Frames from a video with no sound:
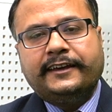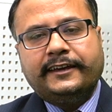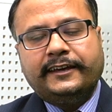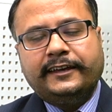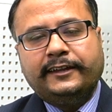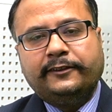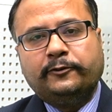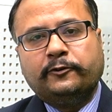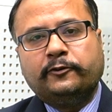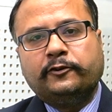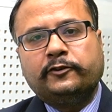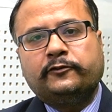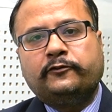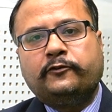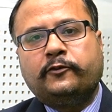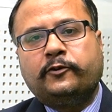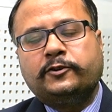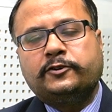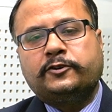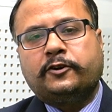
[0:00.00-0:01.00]
In those
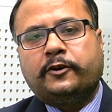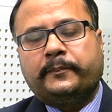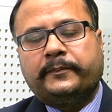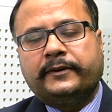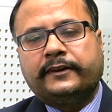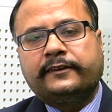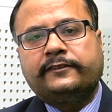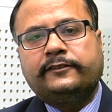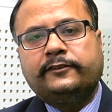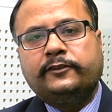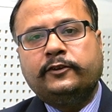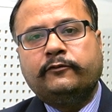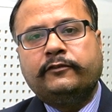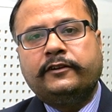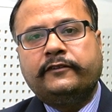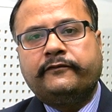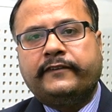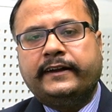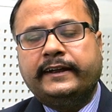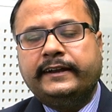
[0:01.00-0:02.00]
4 topics, you
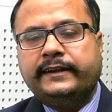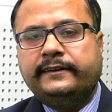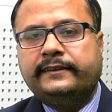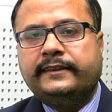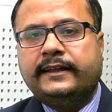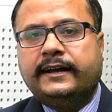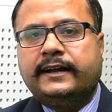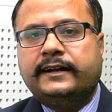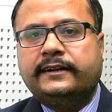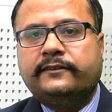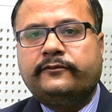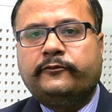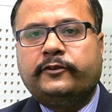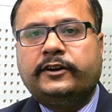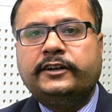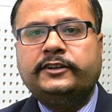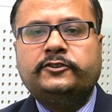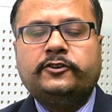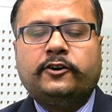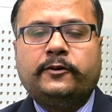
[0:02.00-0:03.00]
will find that
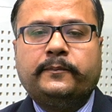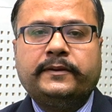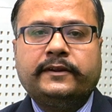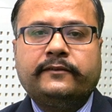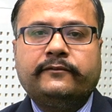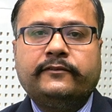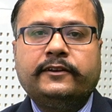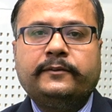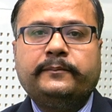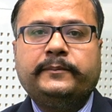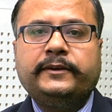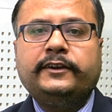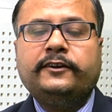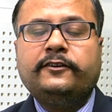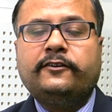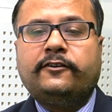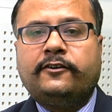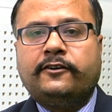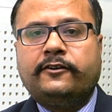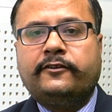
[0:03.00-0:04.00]
one topic will
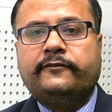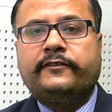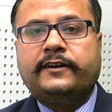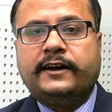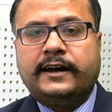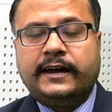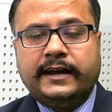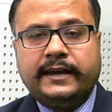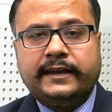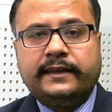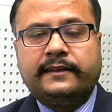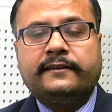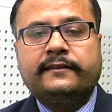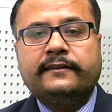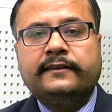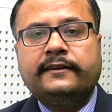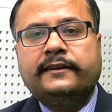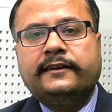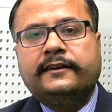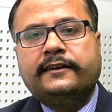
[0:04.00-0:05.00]
be of higher
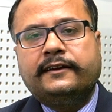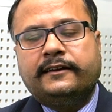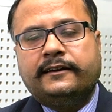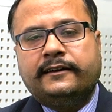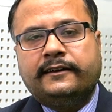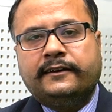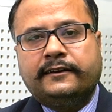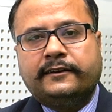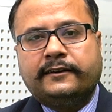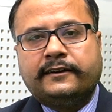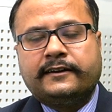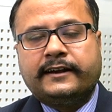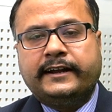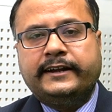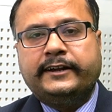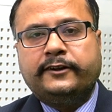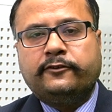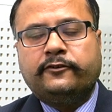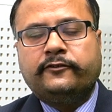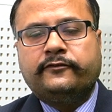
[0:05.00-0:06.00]

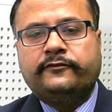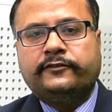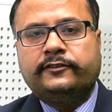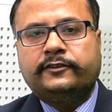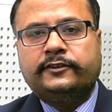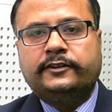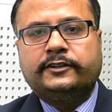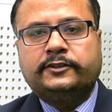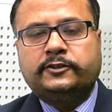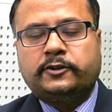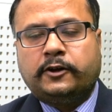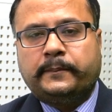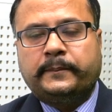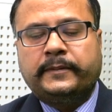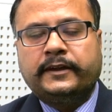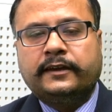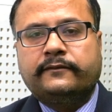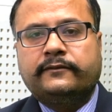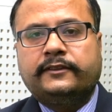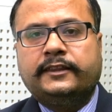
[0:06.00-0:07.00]

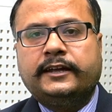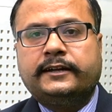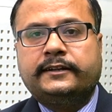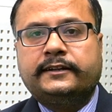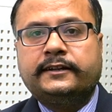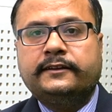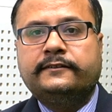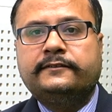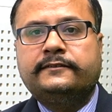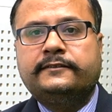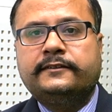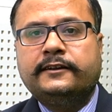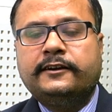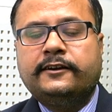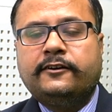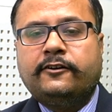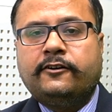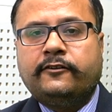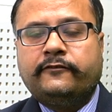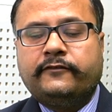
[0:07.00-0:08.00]
topic that is
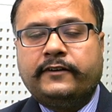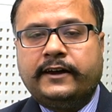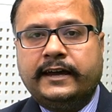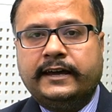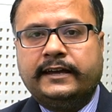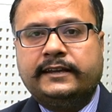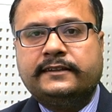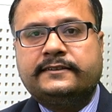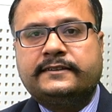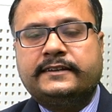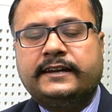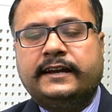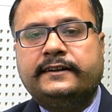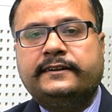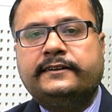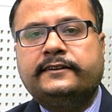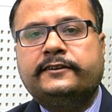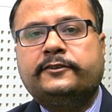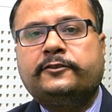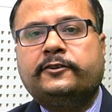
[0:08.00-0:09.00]
of higher
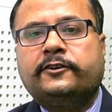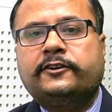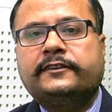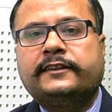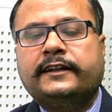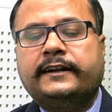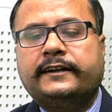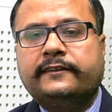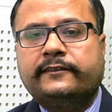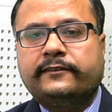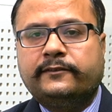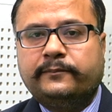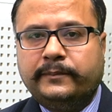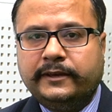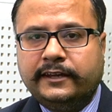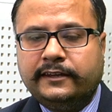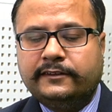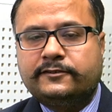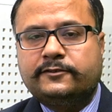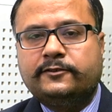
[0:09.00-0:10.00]
standard, or that is
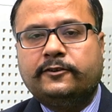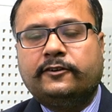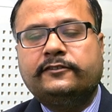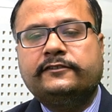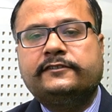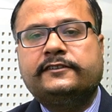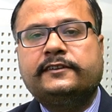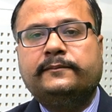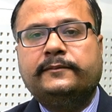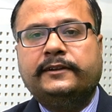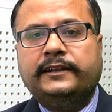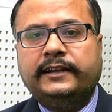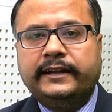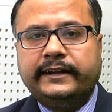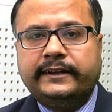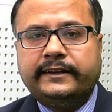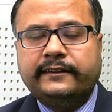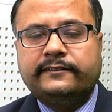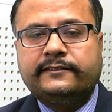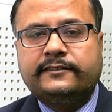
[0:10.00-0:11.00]
based on some
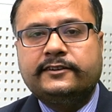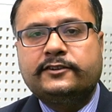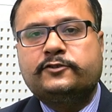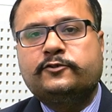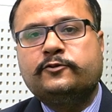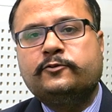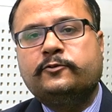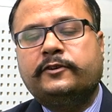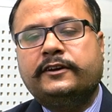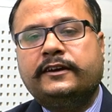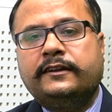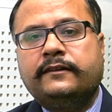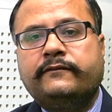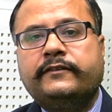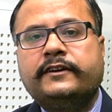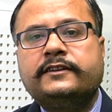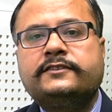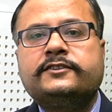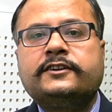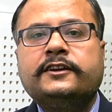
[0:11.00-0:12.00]
latest issue in
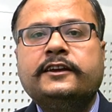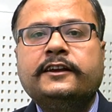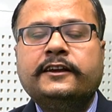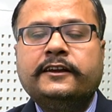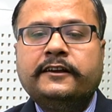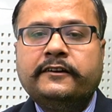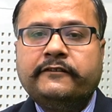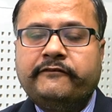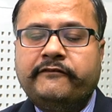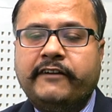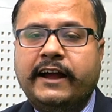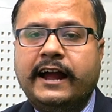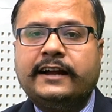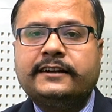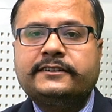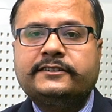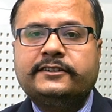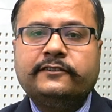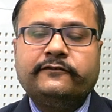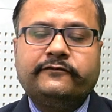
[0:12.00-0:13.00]
which
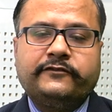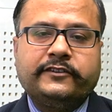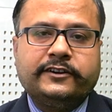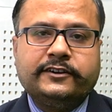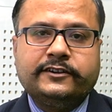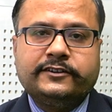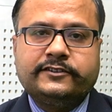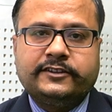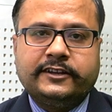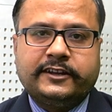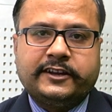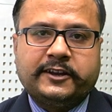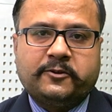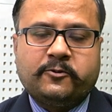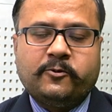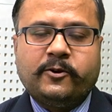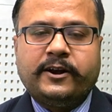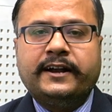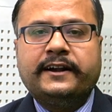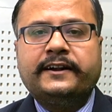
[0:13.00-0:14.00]
facts and figures are
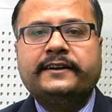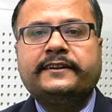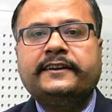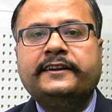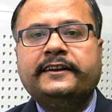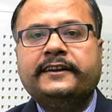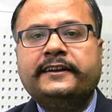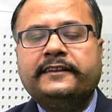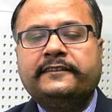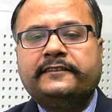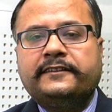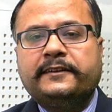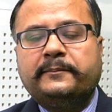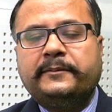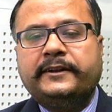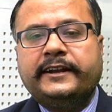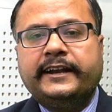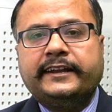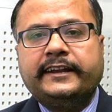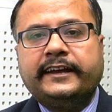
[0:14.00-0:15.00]
required.
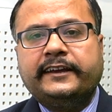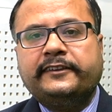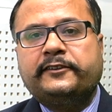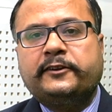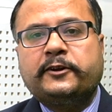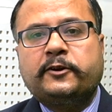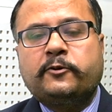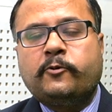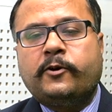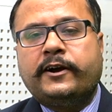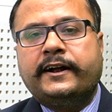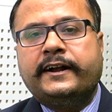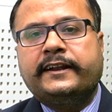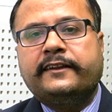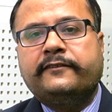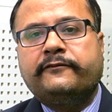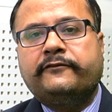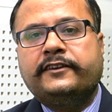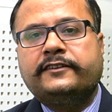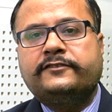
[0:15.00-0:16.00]
Some data is required
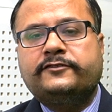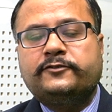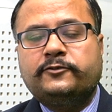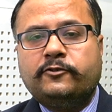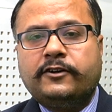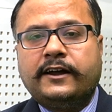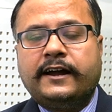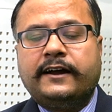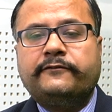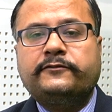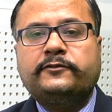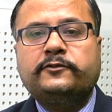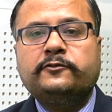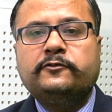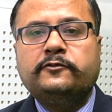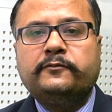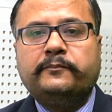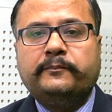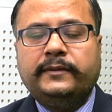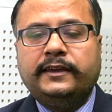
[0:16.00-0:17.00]
in which you have
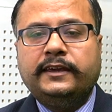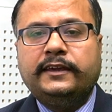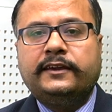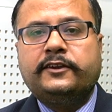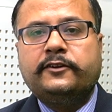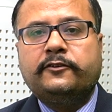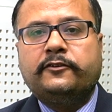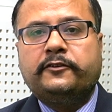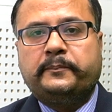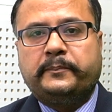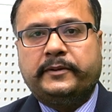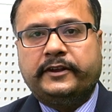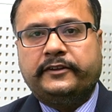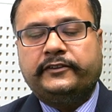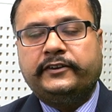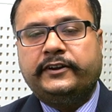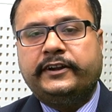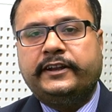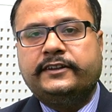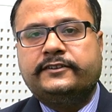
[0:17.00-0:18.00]
to make your
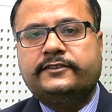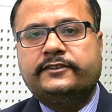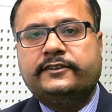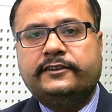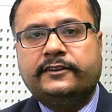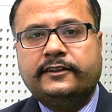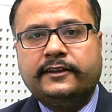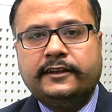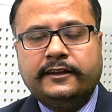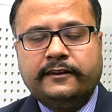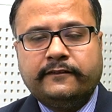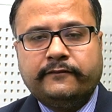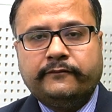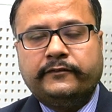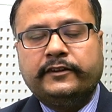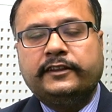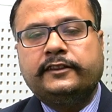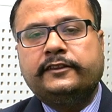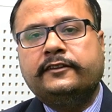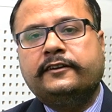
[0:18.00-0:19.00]
presentation
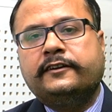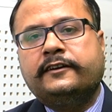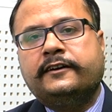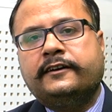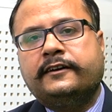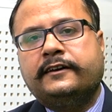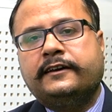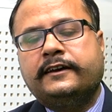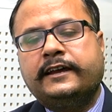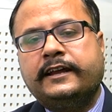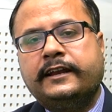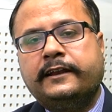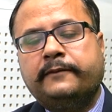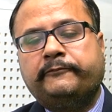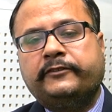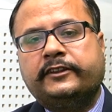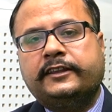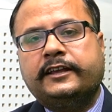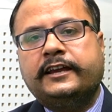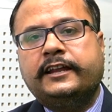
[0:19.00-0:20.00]
with
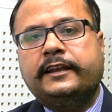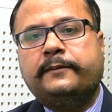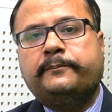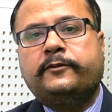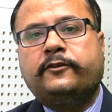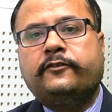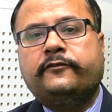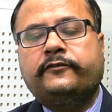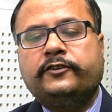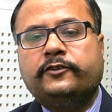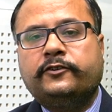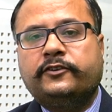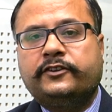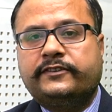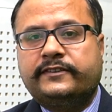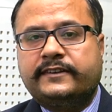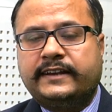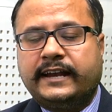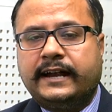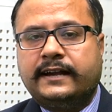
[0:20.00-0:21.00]
the help of your
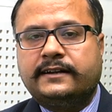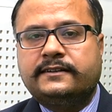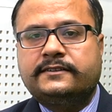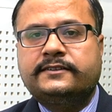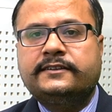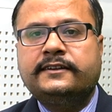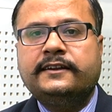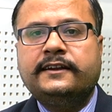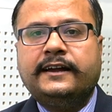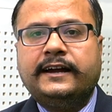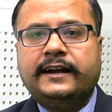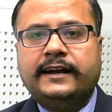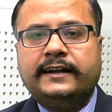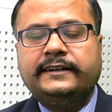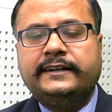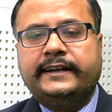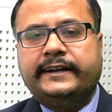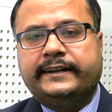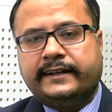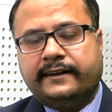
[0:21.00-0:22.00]
stats
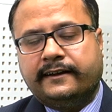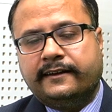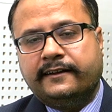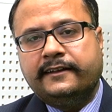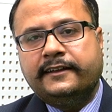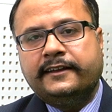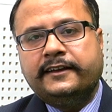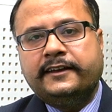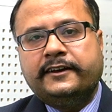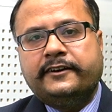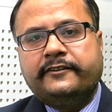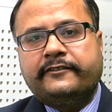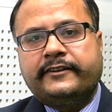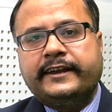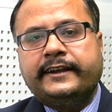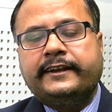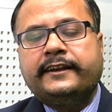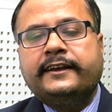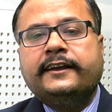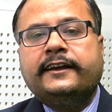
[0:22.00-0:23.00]
and data,
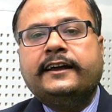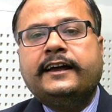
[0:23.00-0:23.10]
right?